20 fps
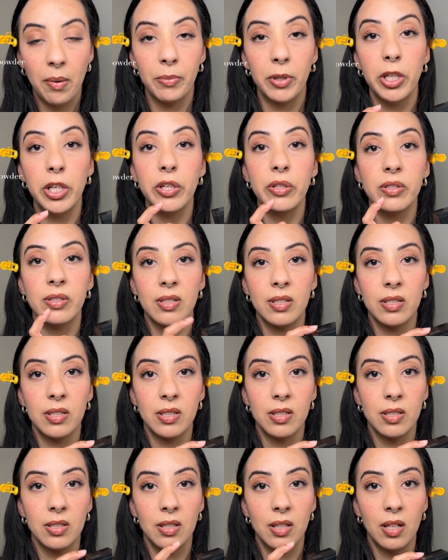going to use
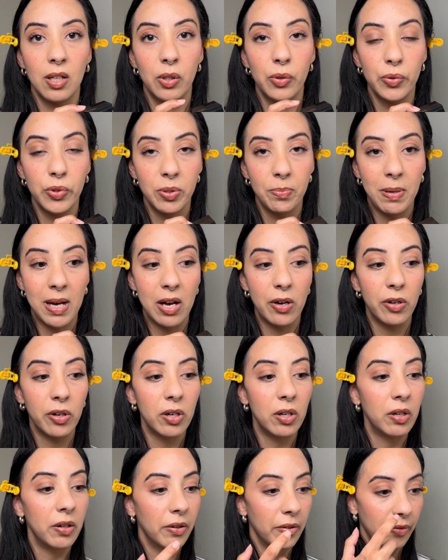the loose
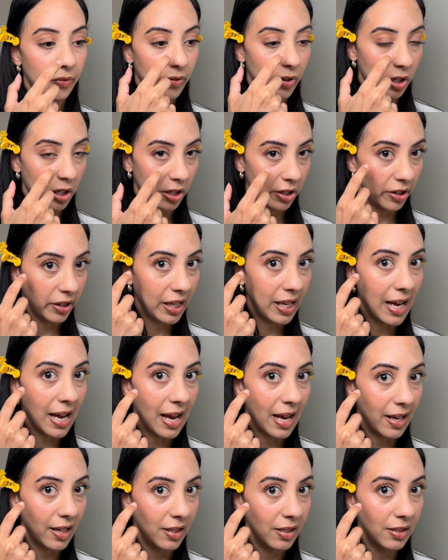powder for under the
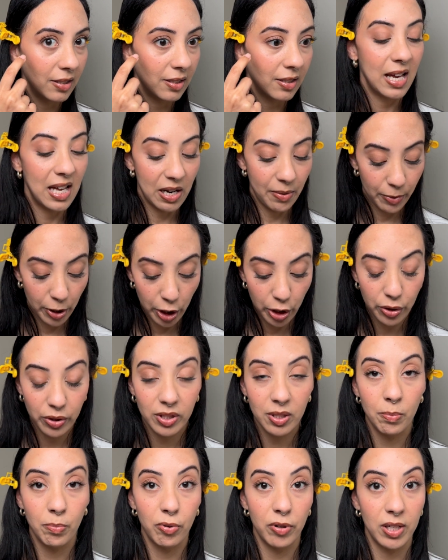eyes, and I'm going to use
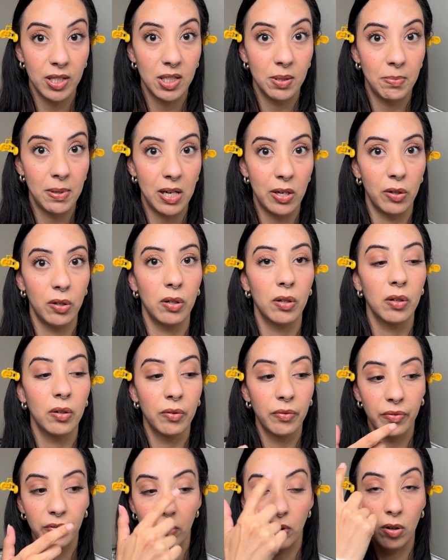the pressed powder
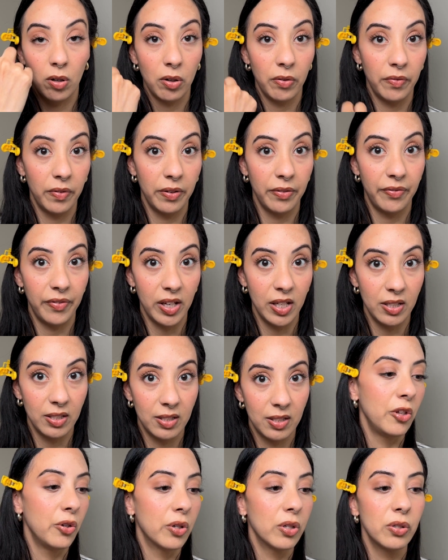for all over the
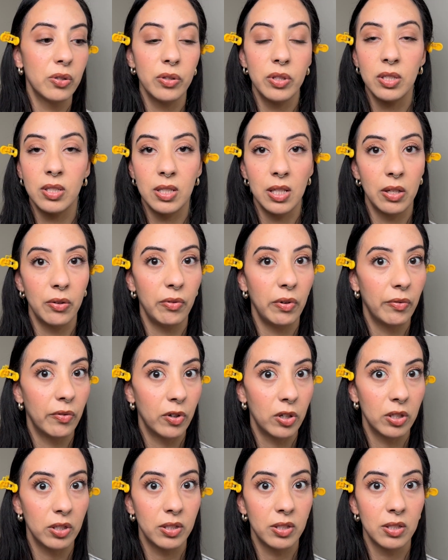face. And you can do this in
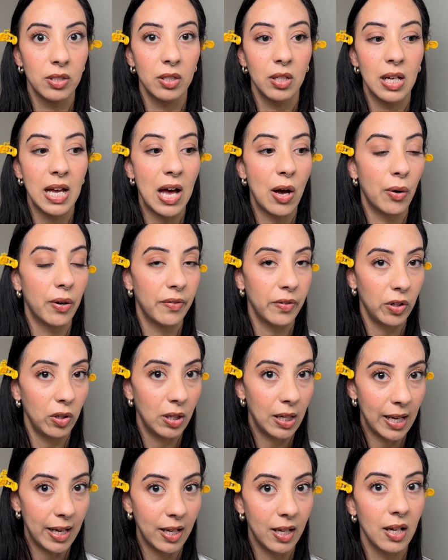reverse, however you
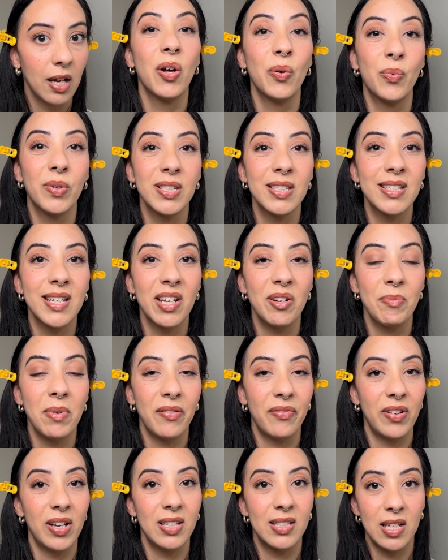like. On one side of my
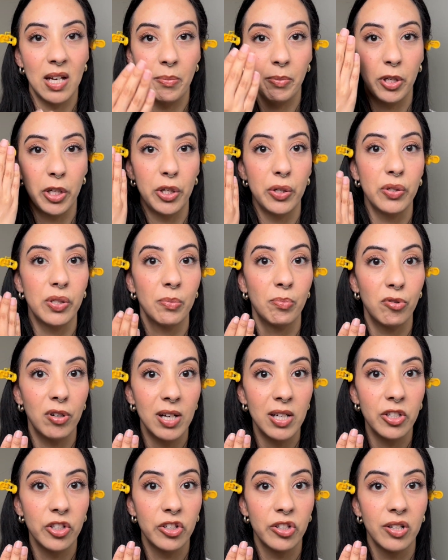face, I'm going to use a
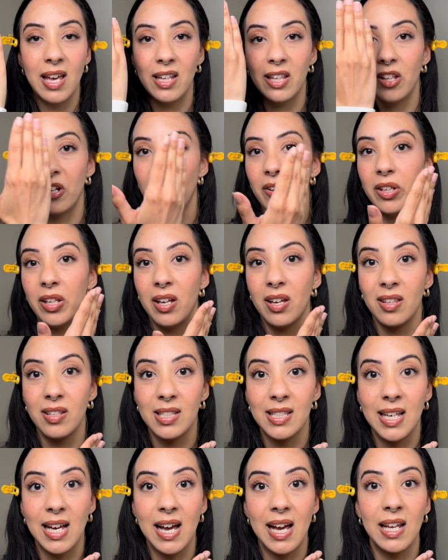brush, and then on the other
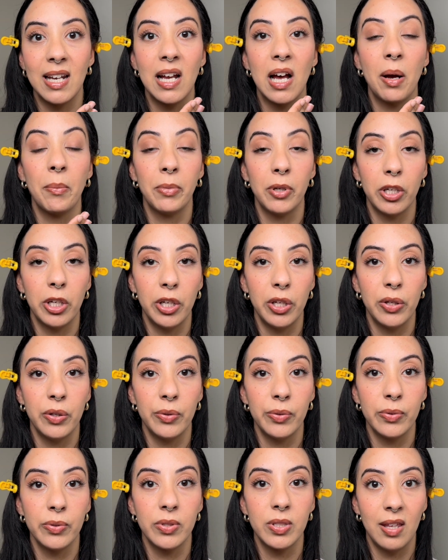side, I'm going to
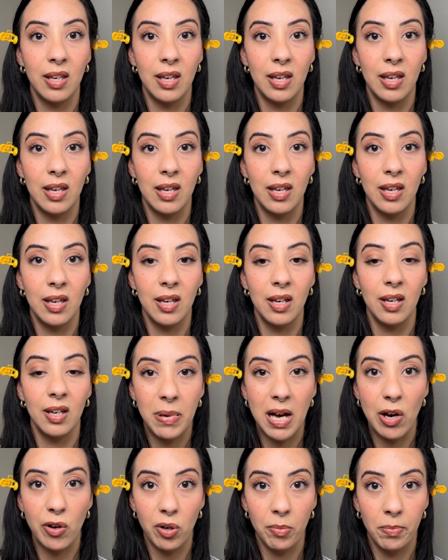use the
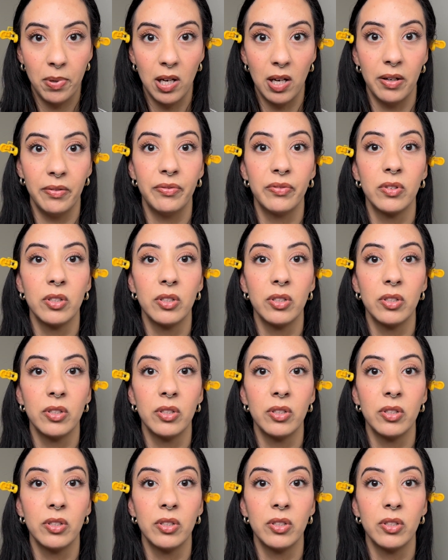powder puff,